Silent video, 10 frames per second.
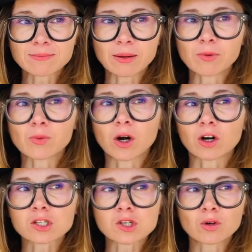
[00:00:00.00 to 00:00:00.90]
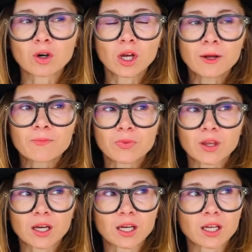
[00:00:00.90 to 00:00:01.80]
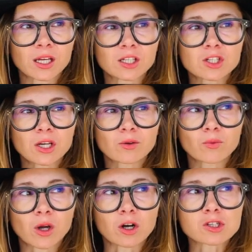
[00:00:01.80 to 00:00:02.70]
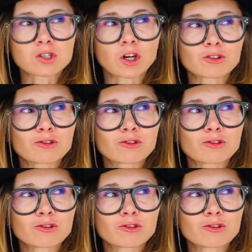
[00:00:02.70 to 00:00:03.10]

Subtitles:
Maybe we're also not